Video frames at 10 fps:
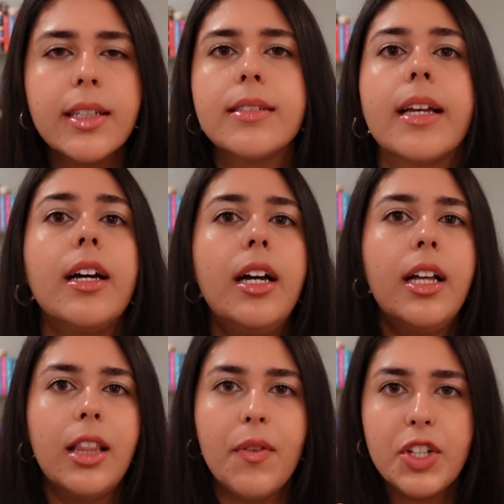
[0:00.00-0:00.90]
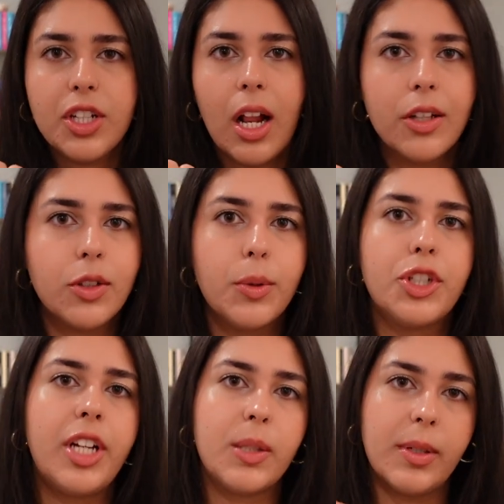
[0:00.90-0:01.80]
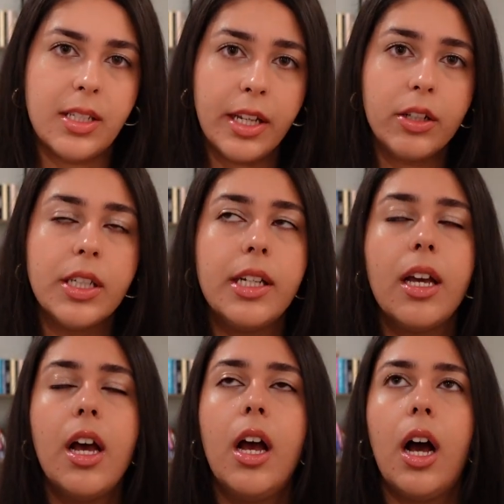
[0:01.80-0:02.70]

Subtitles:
It's like Love and Gelato, which takes place in Italy,